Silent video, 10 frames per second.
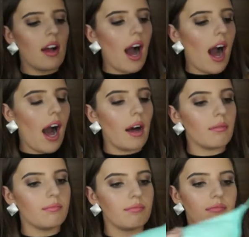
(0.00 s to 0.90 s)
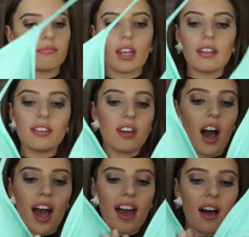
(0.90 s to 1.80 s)

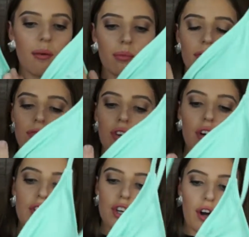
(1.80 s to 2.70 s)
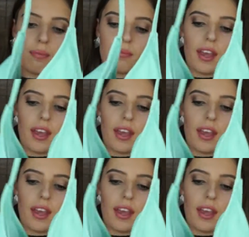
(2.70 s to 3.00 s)
tie up tog top.